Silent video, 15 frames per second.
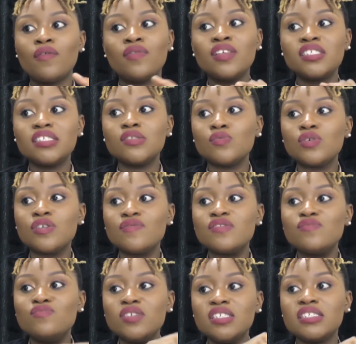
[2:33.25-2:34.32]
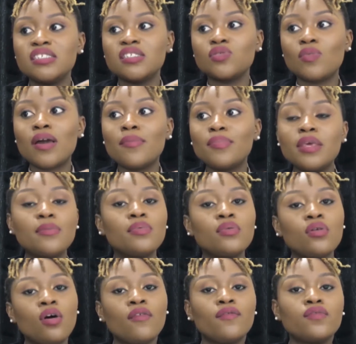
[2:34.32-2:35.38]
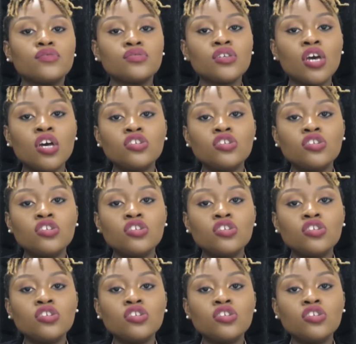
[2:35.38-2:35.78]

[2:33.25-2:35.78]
this is one of the reasons why people often